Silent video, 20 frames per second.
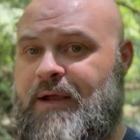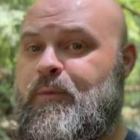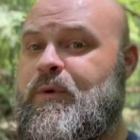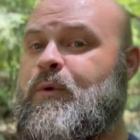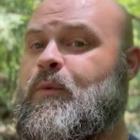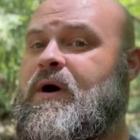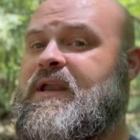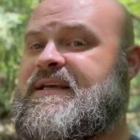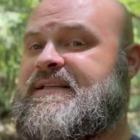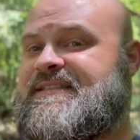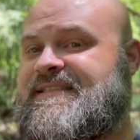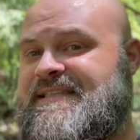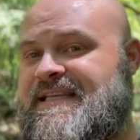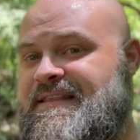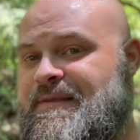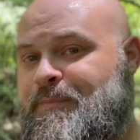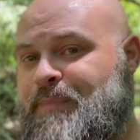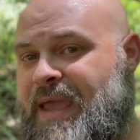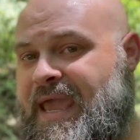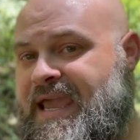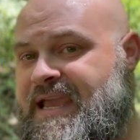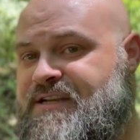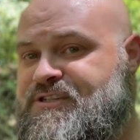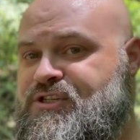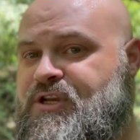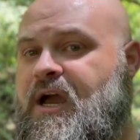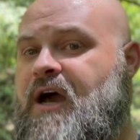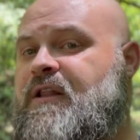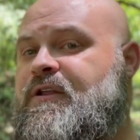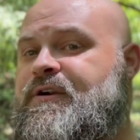We want to see the page
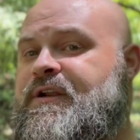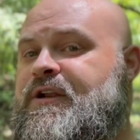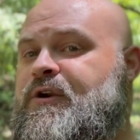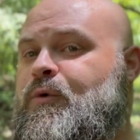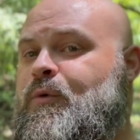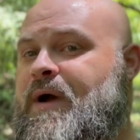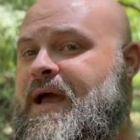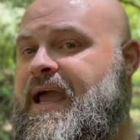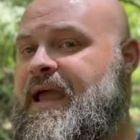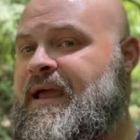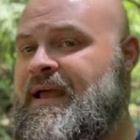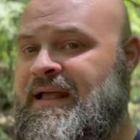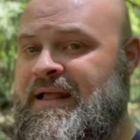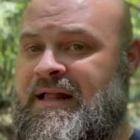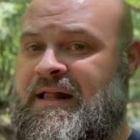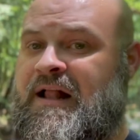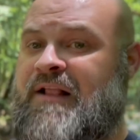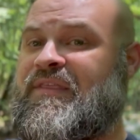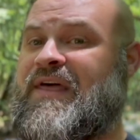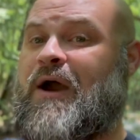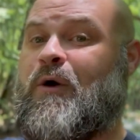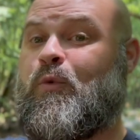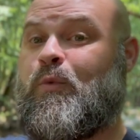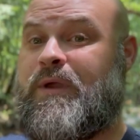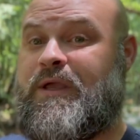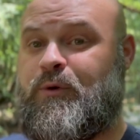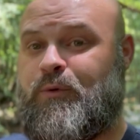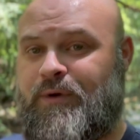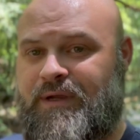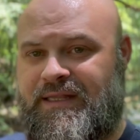colored in a way that
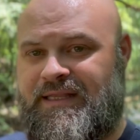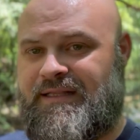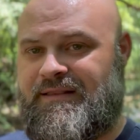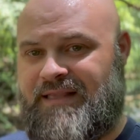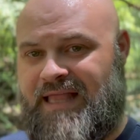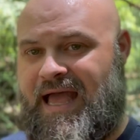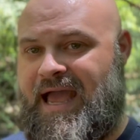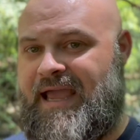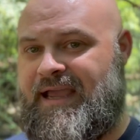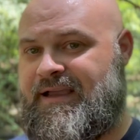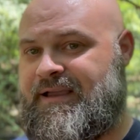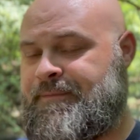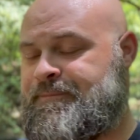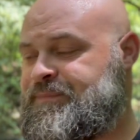we really like.